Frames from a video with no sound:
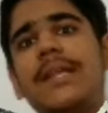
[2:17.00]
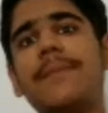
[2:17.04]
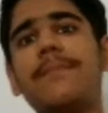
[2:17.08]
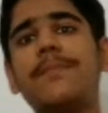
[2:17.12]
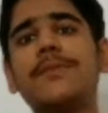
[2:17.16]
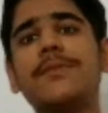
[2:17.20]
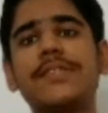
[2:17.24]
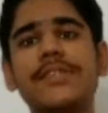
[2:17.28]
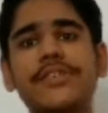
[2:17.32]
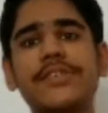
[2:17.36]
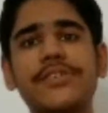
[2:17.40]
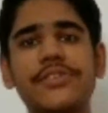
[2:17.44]
in a
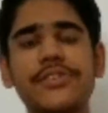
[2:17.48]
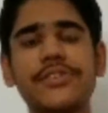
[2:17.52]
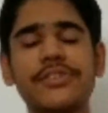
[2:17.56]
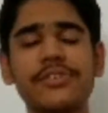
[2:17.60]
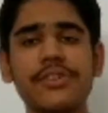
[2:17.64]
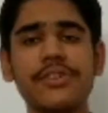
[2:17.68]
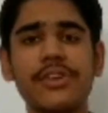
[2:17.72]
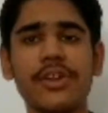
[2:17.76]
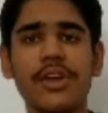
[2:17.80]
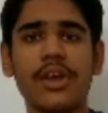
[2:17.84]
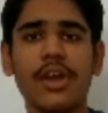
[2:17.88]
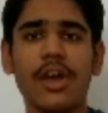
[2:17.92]

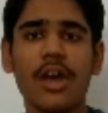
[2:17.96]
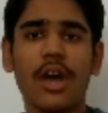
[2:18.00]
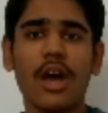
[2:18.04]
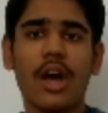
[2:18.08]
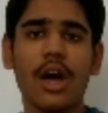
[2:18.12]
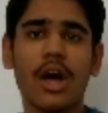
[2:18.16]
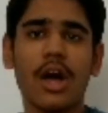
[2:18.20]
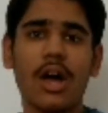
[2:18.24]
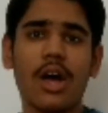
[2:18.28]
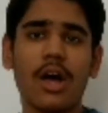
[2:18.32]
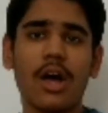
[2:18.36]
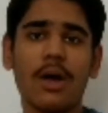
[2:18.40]
position
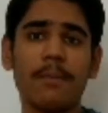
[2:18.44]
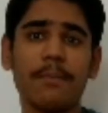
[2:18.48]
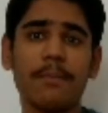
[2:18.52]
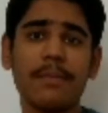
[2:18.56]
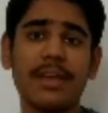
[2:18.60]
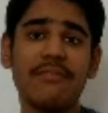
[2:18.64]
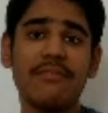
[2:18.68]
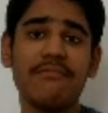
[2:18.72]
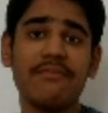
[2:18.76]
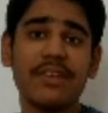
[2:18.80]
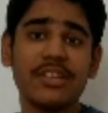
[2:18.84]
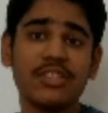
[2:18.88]

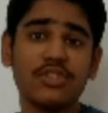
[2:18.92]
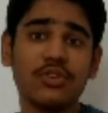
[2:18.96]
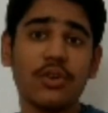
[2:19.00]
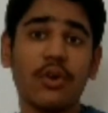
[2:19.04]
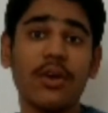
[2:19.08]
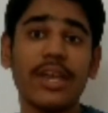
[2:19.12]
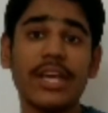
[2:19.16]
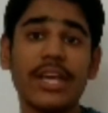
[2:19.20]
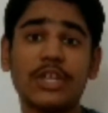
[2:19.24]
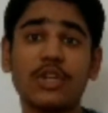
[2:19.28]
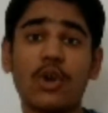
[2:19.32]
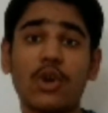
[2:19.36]
in which
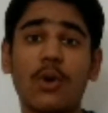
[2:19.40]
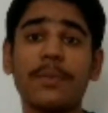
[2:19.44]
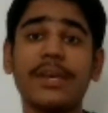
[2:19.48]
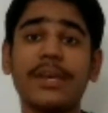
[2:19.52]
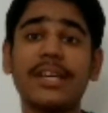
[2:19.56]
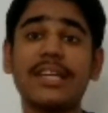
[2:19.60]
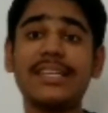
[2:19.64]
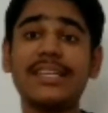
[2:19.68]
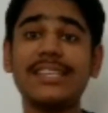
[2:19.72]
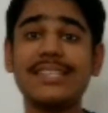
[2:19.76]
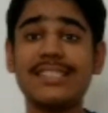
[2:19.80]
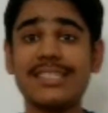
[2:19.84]
you're
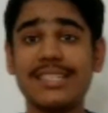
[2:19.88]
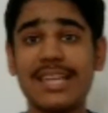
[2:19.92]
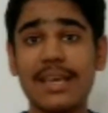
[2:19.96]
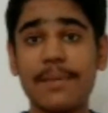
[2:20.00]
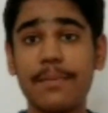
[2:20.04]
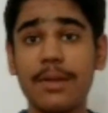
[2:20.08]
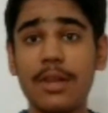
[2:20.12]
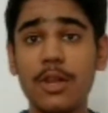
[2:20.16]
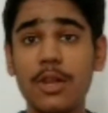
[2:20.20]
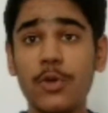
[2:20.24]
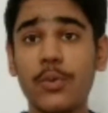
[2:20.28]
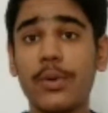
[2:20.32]
economically
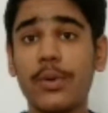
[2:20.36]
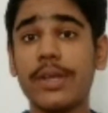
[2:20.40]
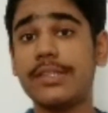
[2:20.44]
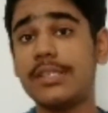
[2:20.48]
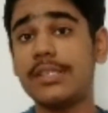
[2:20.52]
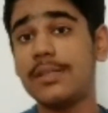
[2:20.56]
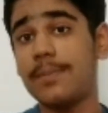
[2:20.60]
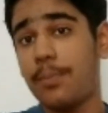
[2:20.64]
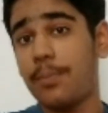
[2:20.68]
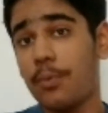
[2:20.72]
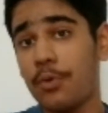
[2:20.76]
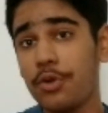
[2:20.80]
stable, you can
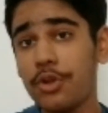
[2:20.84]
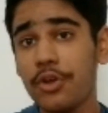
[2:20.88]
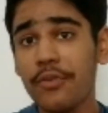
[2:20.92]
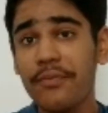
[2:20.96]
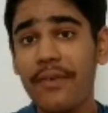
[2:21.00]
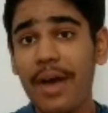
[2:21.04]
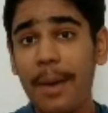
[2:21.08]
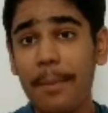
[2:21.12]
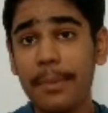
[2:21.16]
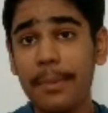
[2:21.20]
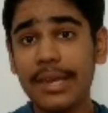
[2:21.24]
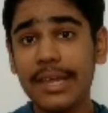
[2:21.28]
support your
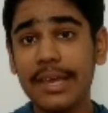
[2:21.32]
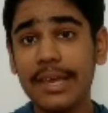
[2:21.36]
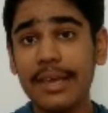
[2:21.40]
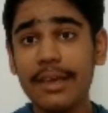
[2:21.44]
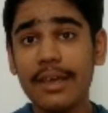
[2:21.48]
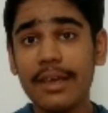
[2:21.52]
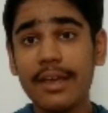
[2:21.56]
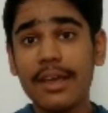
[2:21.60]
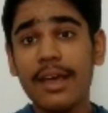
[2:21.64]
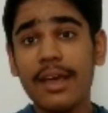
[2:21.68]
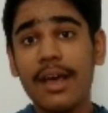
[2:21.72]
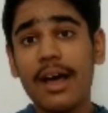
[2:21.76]
family.